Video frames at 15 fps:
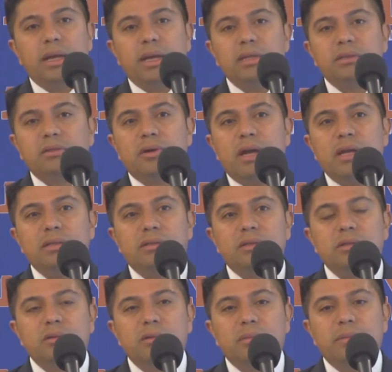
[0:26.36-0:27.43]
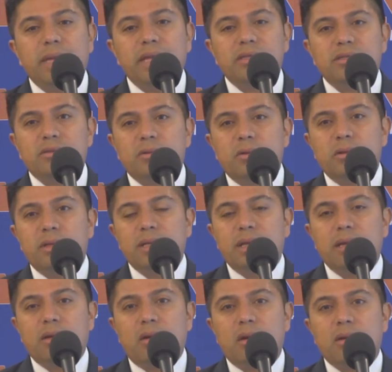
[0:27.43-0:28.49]
and try to make sure
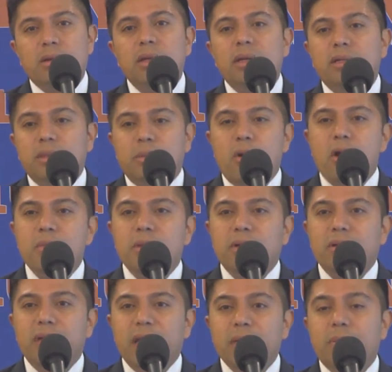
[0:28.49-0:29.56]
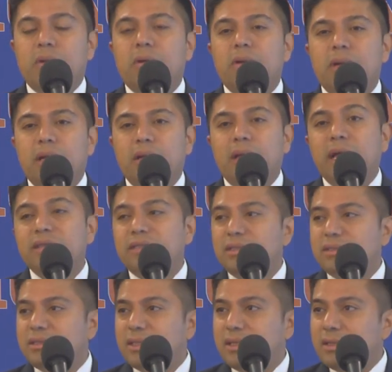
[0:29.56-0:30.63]
that our Department of Labor and
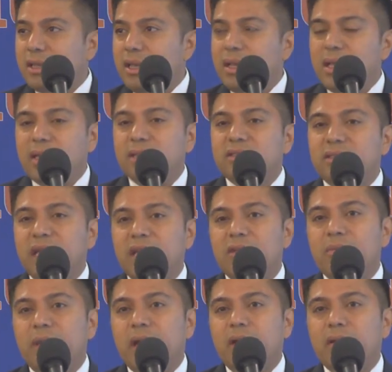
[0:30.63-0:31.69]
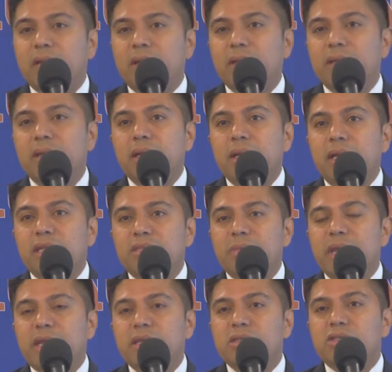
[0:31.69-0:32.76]
Licensing in the state of Maryland is
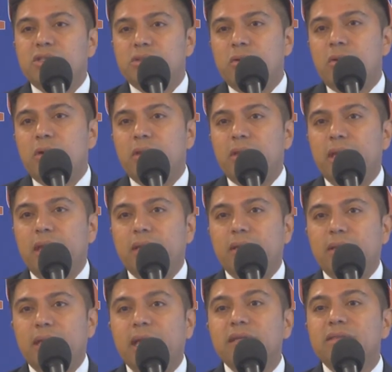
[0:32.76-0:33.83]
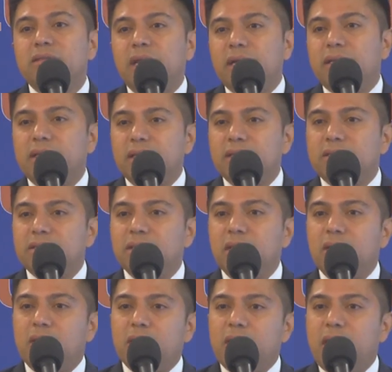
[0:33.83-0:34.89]
making sure that things like this
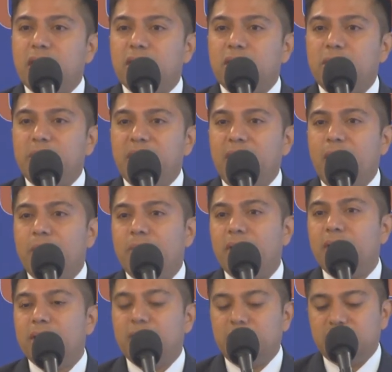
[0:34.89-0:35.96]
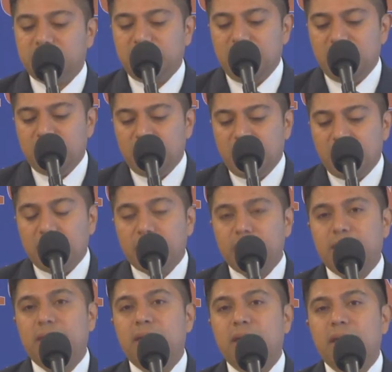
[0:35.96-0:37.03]
are not going to be happening in the state of
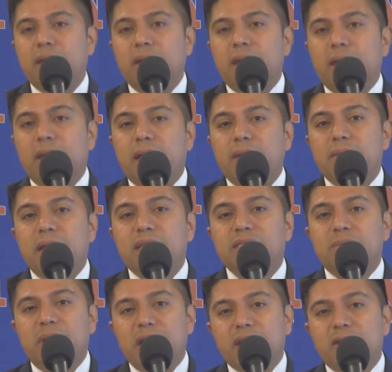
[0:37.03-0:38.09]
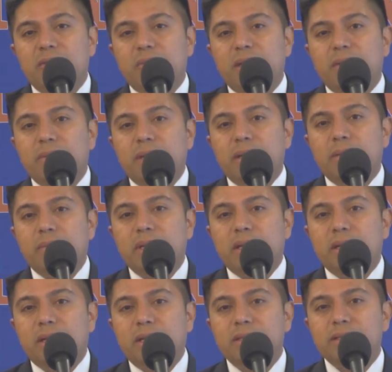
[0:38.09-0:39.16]
Maryland. And that's my commitment,
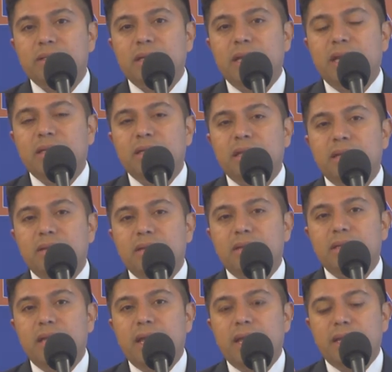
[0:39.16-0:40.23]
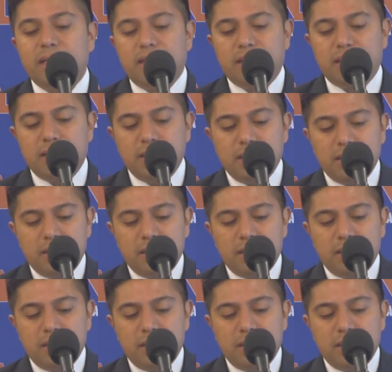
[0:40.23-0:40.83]
because at the end of the day,